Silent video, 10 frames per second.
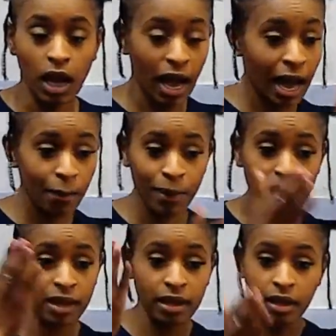High
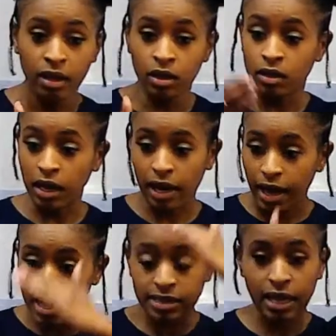pay. Like,
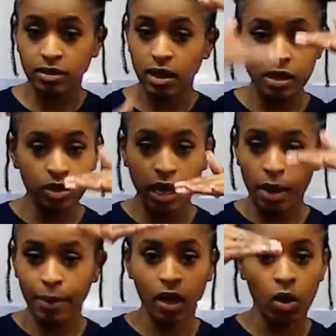each job
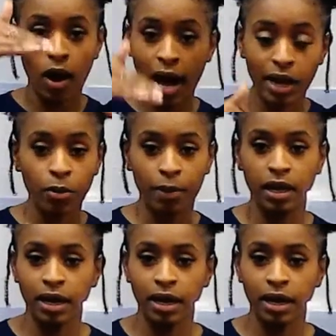I go higher pay.